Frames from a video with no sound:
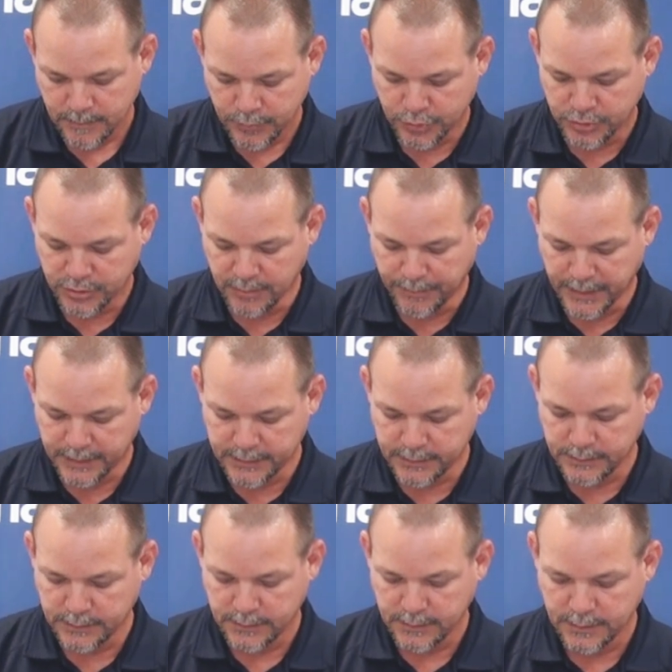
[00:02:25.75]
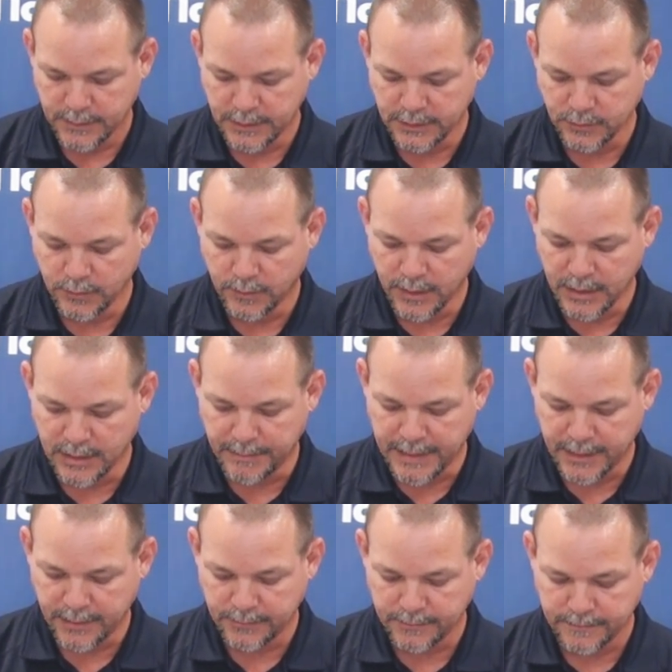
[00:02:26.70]
Push the button, this one will come
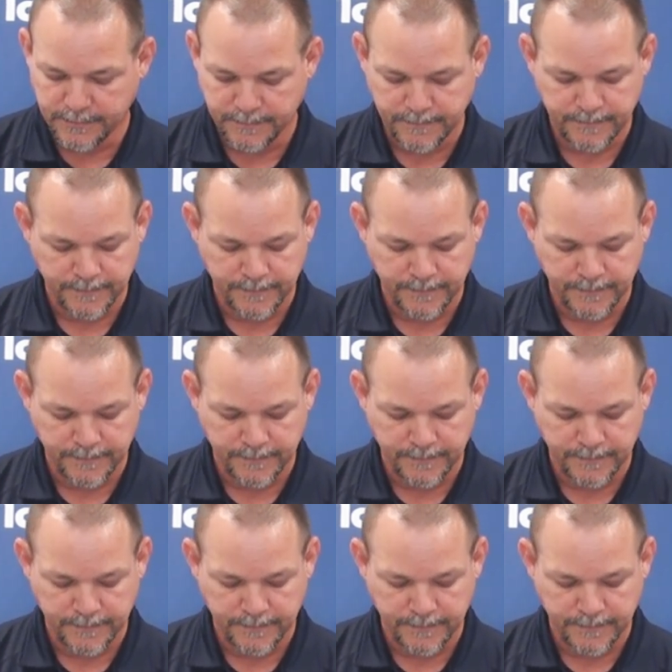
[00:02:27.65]
out.